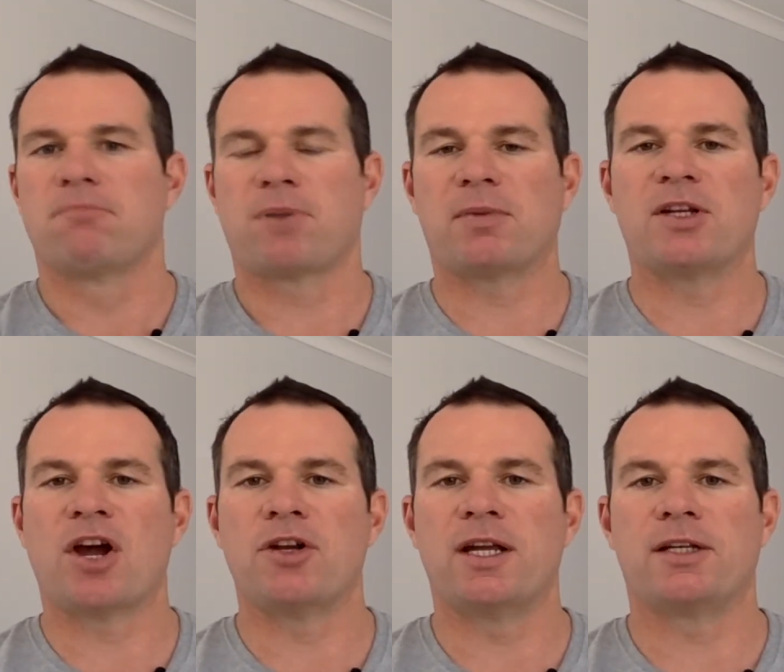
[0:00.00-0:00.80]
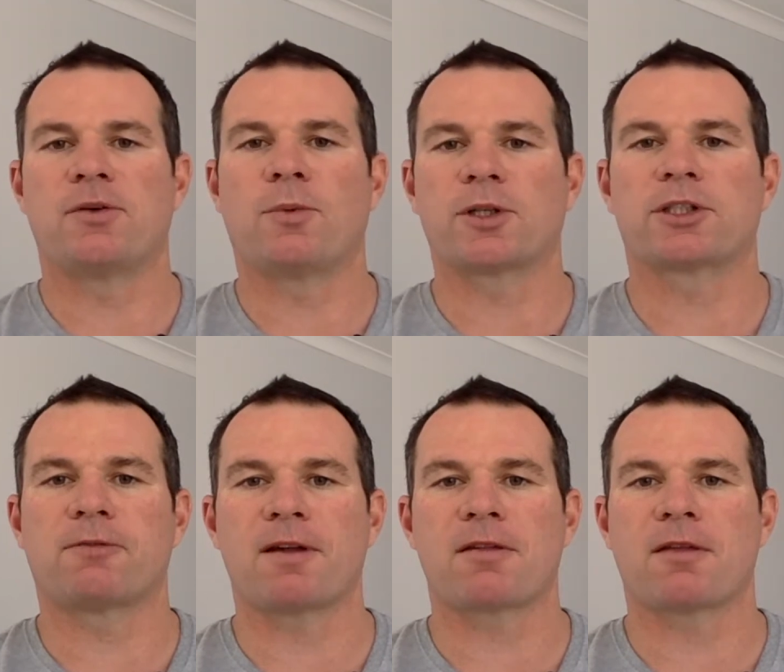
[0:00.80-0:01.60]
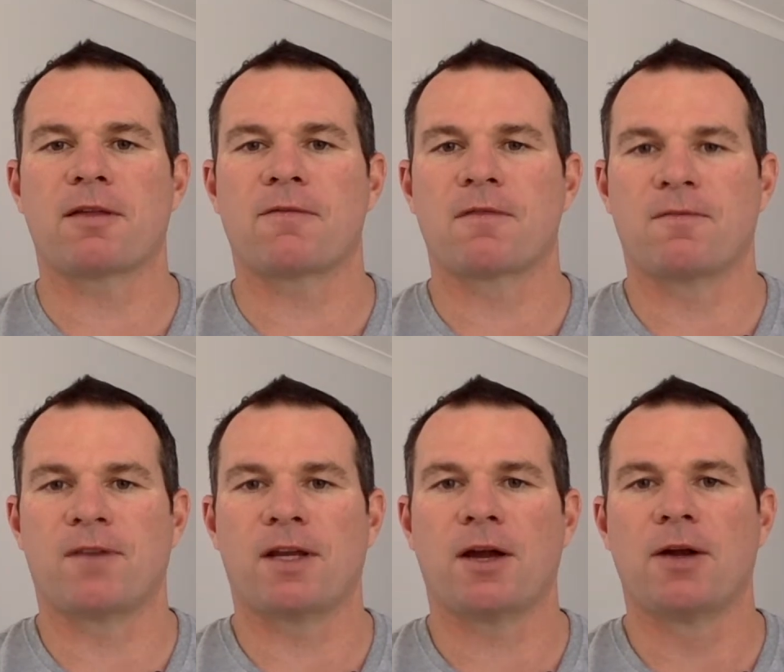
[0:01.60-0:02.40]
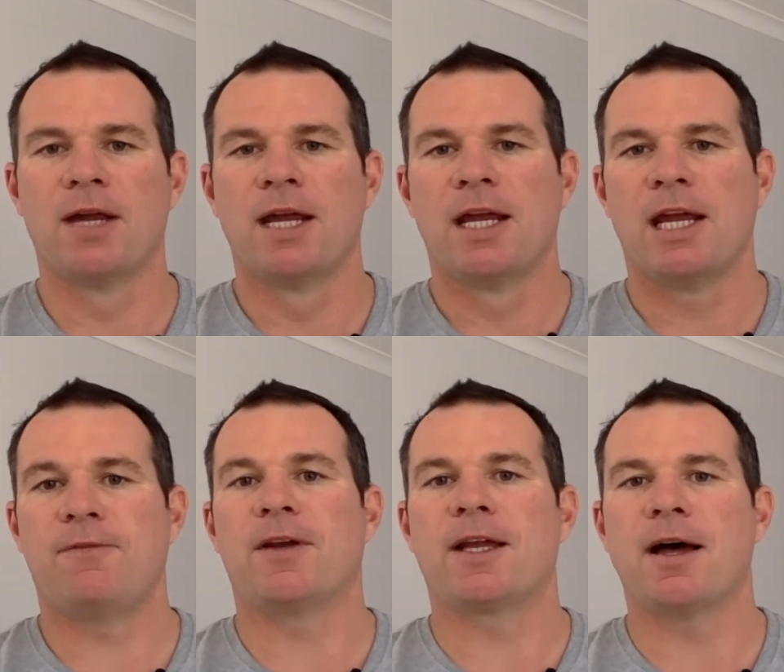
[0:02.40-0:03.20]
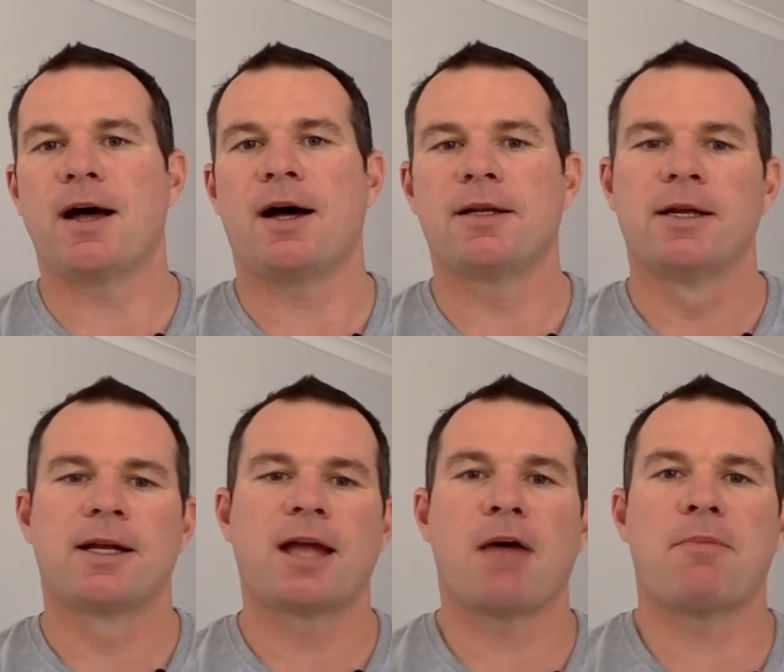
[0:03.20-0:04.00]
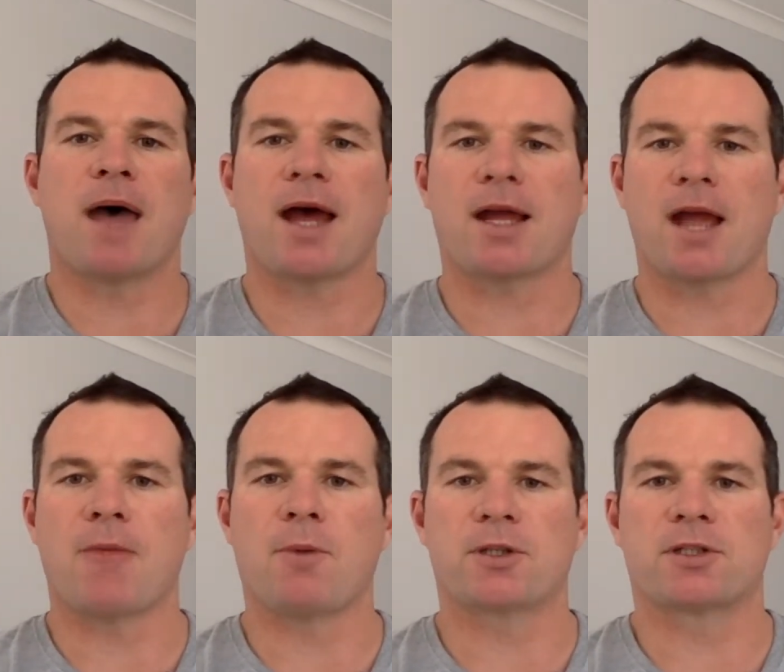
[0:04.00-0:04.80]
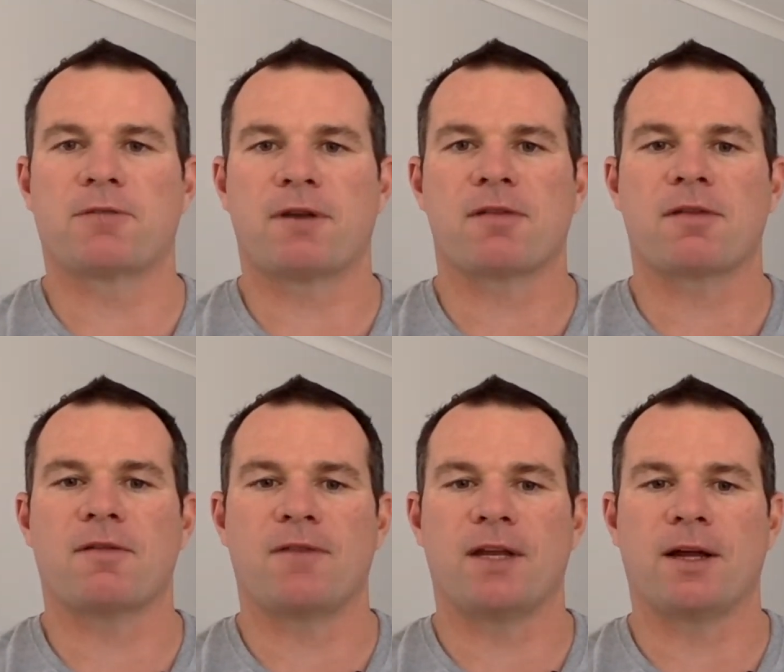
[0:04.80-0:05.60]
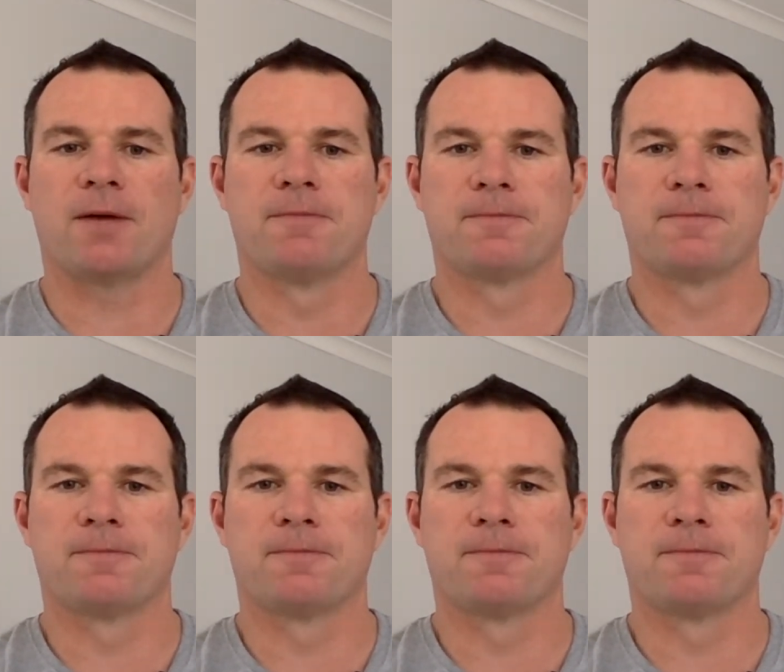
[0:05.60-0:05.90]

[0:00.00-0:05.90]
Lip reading: Probably no need to watch the rest of this video. If you can't, come back and watch the rest of the video.